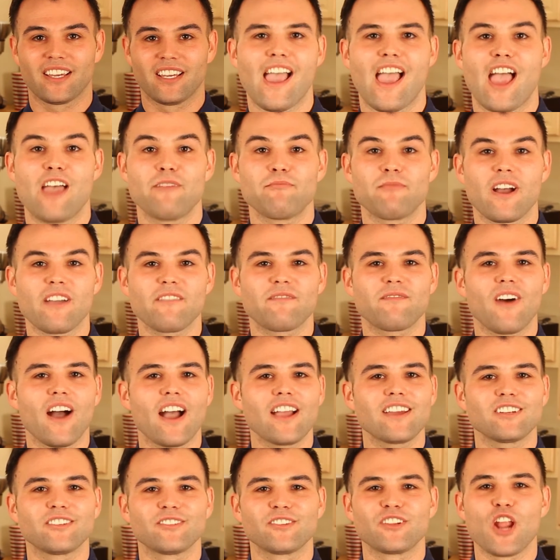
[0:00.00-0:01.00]
And my
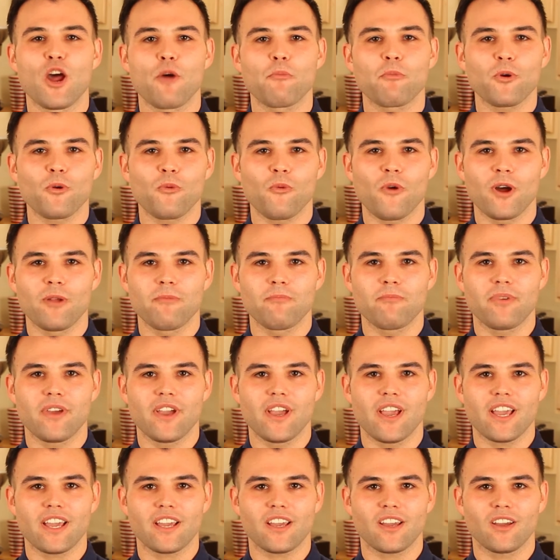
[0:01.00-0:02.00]
final number 1 pick